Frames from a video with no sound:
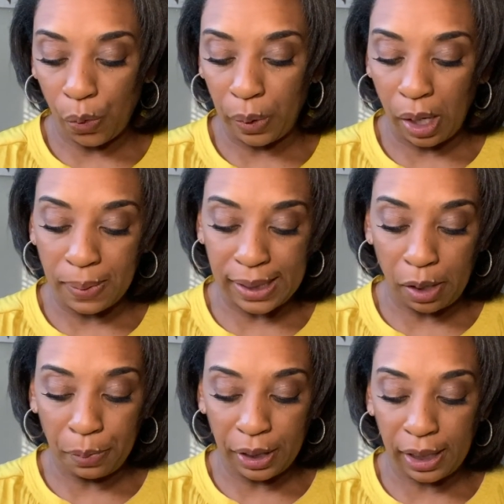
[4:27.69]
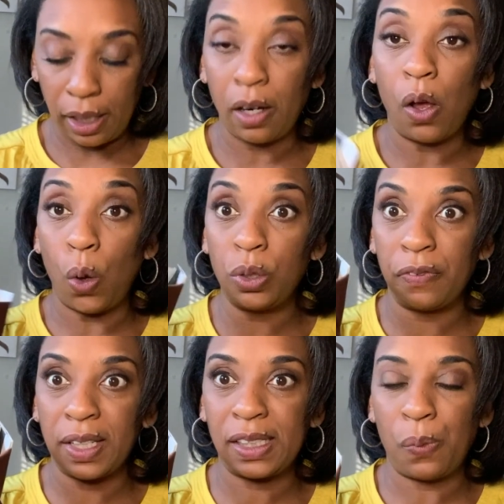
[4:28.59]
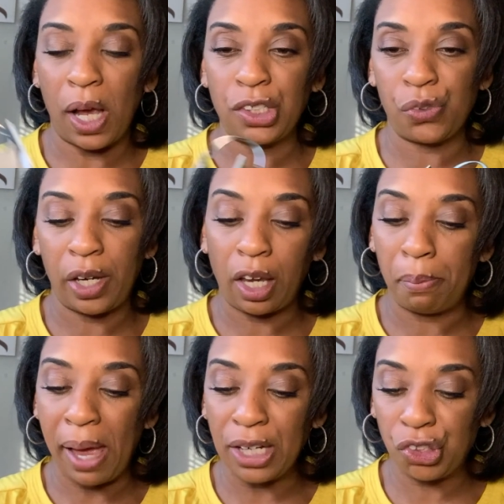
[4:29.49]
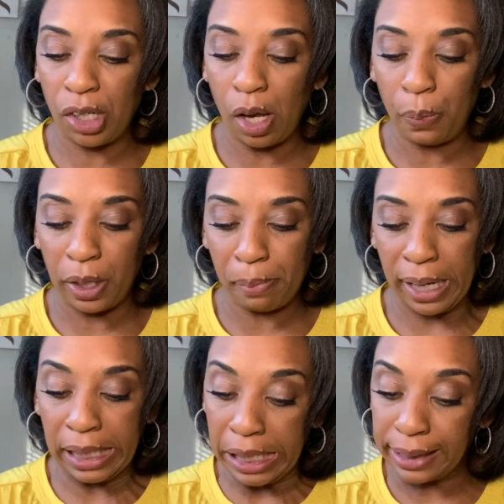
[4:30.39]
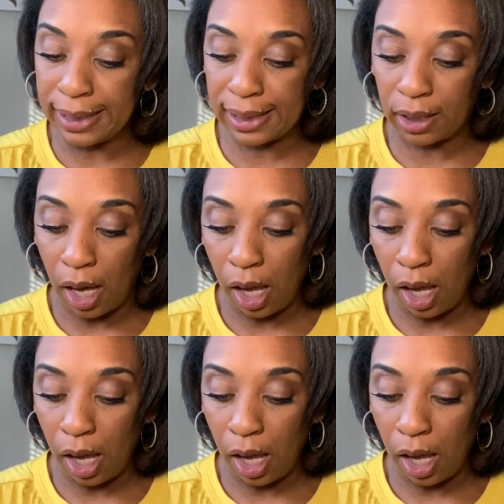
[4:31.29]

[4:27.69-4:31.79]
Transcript: when I was able to get a hold of this swatch ring and match it up with my kids'